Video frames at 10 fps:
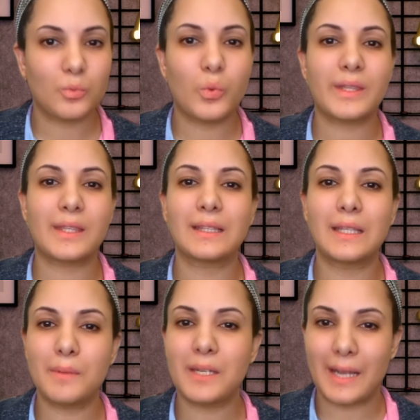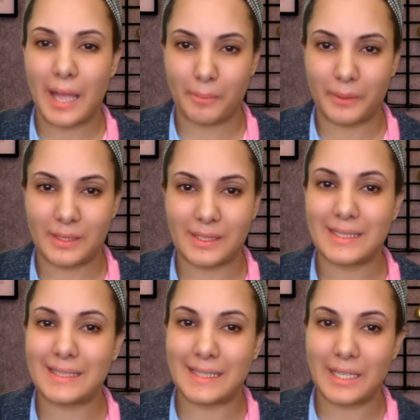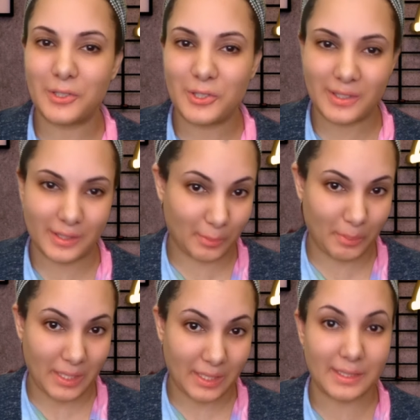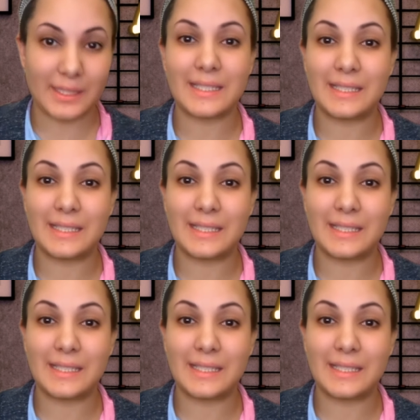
With limited applets, standard speeds,